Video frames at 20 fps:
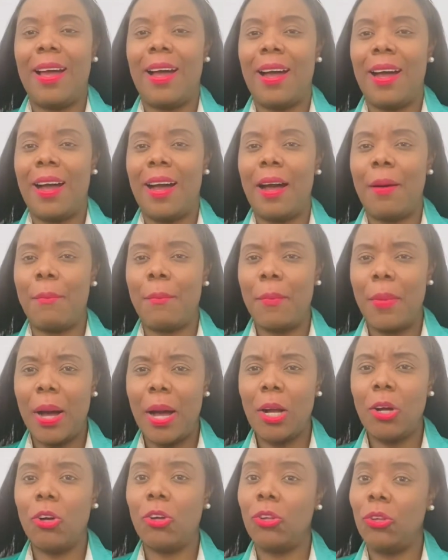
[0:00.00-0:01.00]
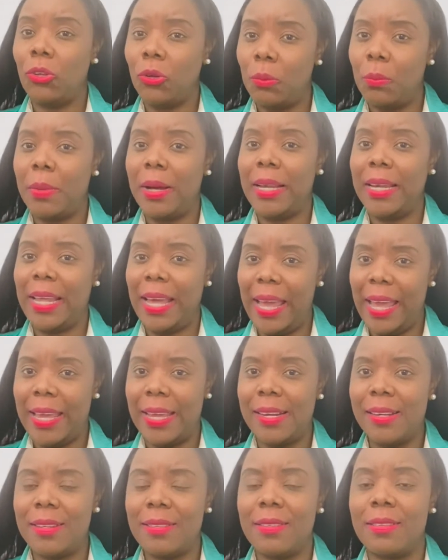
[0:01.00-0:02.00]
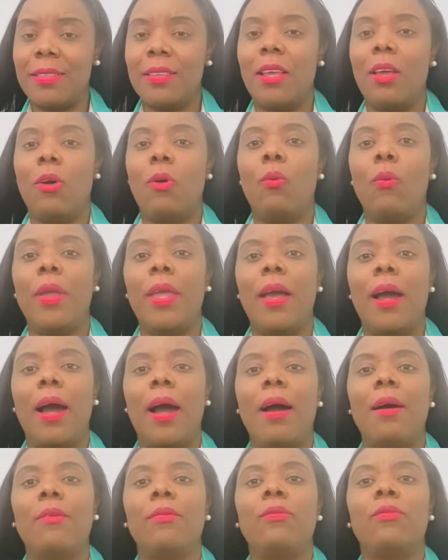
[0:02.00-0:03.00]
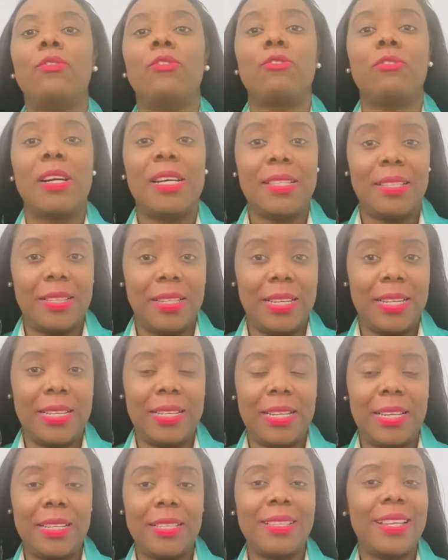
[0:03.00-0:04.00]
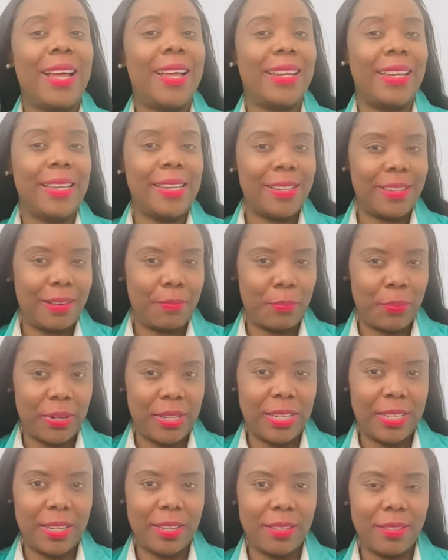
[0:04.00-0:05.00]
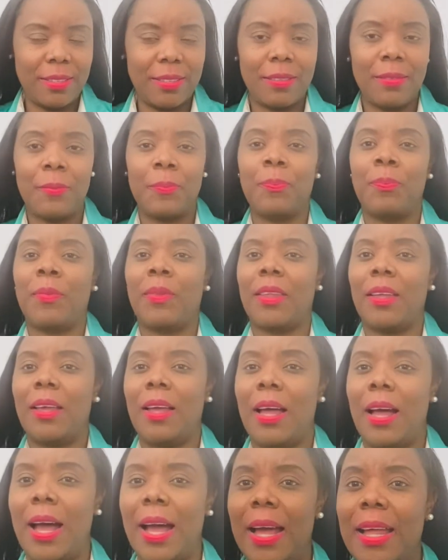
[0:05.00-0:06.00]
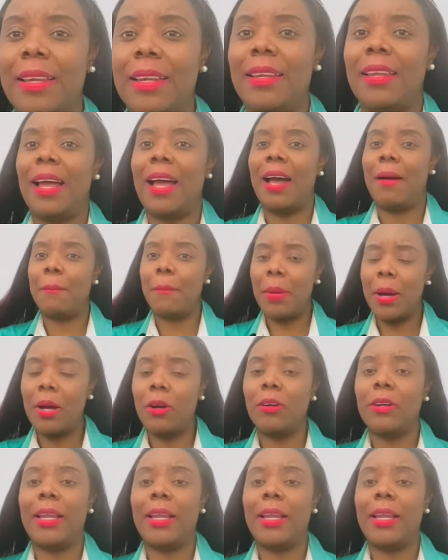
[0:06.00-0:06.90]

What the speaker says: Among human aids, we have translators and interpreters, and among the